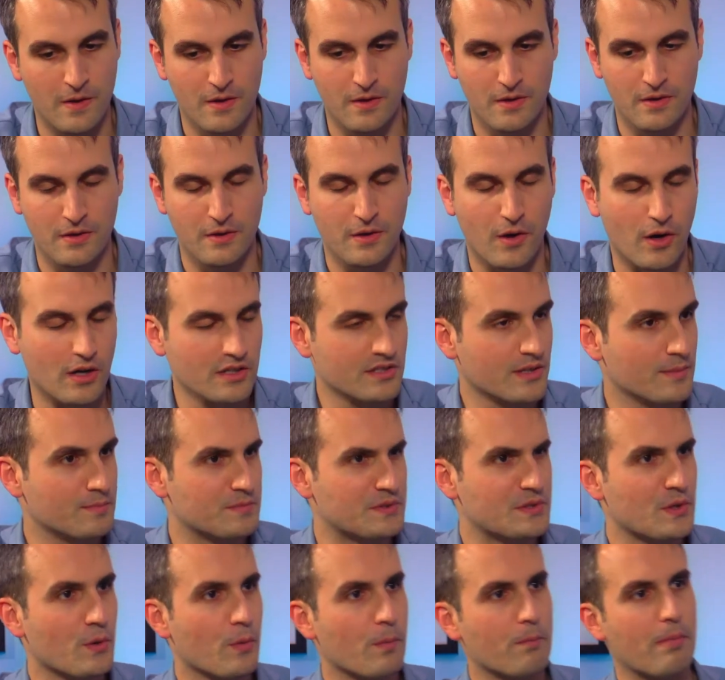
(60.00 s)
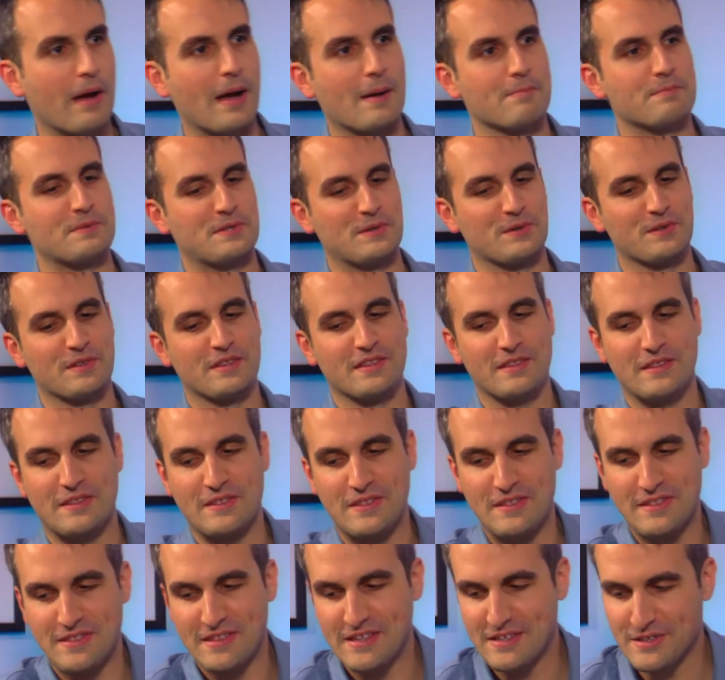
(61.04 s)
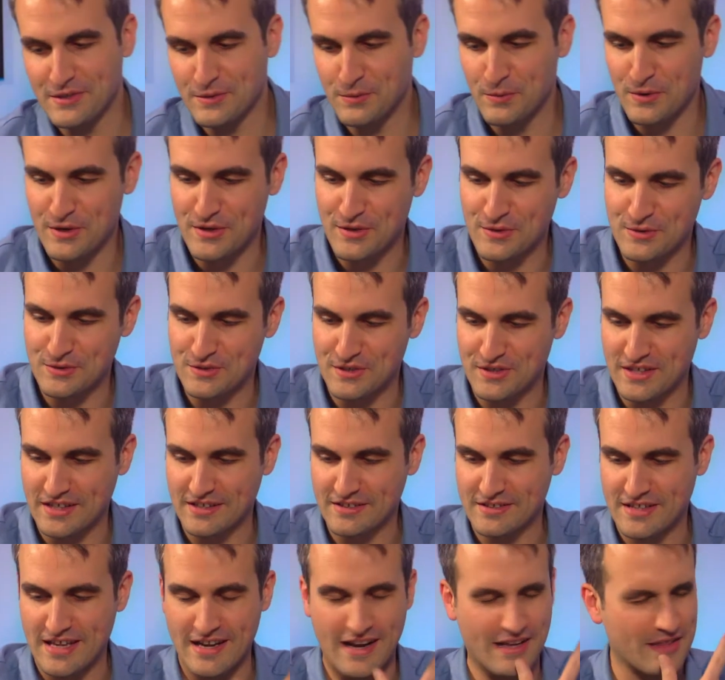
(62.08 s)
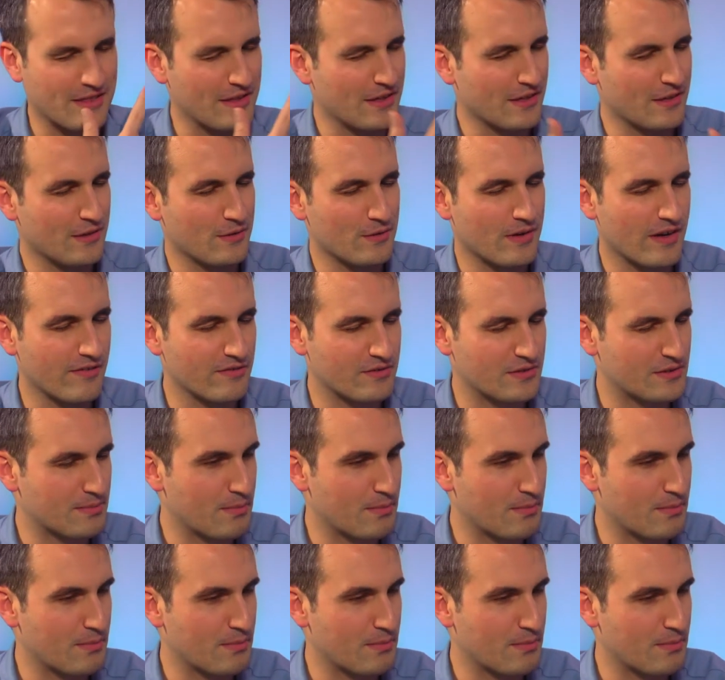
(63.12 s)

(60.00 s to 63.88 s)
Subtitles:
Awesome. So Bob, this is one of those things that I think you and I have spoke